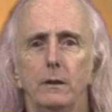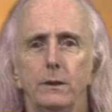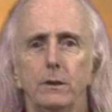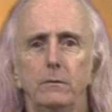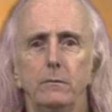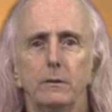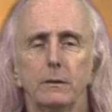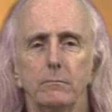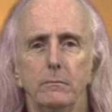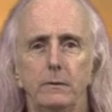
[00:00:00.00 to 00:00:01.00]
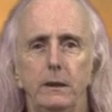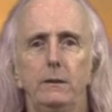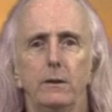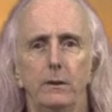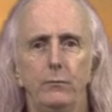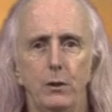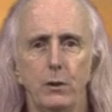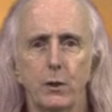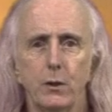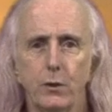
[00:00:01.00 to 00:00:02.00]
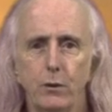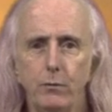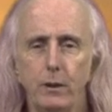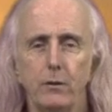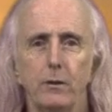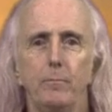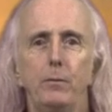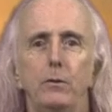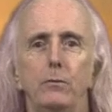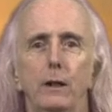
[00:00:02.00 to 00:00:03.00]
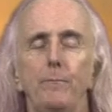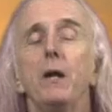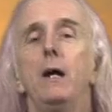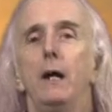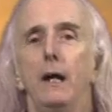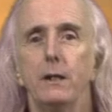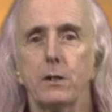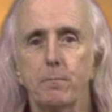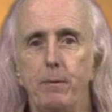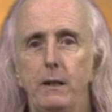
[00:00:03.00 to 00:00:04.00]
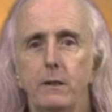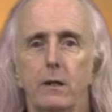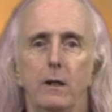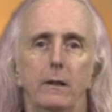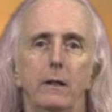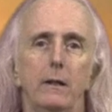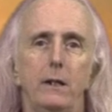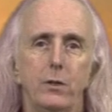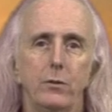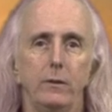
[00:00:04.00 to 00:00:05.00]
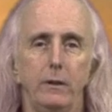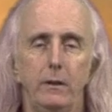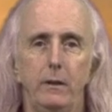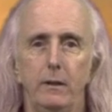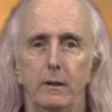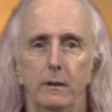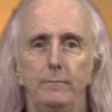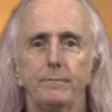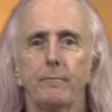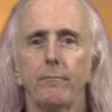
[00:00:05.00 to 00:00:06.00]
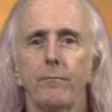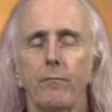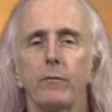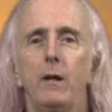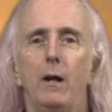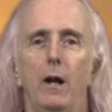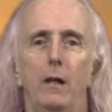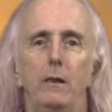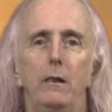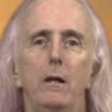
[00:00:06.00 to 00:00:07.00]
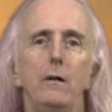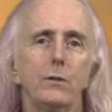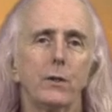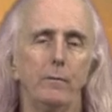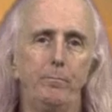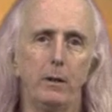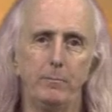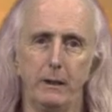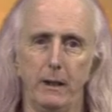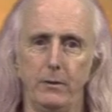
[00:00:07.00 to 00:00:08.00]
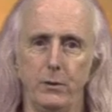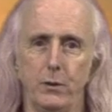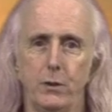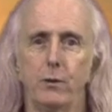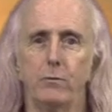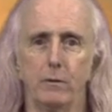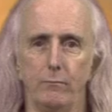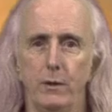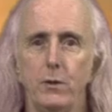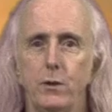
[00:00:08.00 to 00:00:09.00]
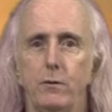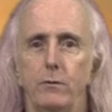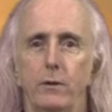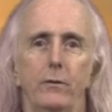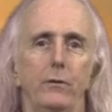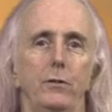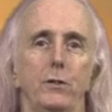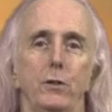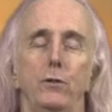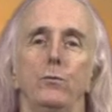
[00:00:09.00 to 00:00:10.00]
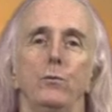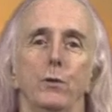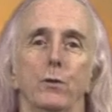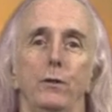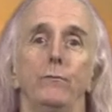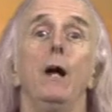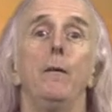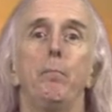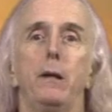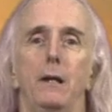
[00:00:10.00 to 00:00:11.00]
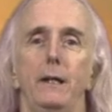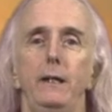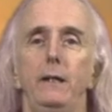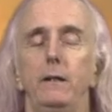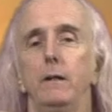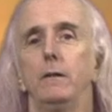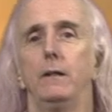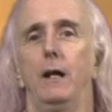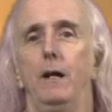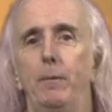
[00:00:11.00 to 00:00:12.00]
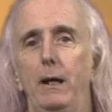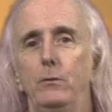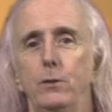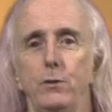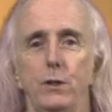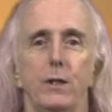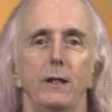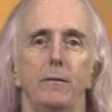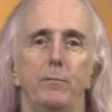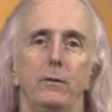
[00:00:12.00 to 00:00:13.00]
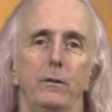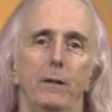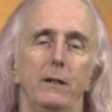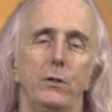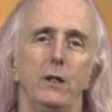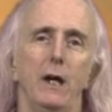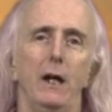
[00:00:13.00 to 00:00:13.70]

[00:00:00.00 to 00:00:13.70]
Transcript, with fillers: So these are the first two things on the program. Expect a little later in the year a lot of propaganda to convince you that there is a new sort of plague about to descend upon humanity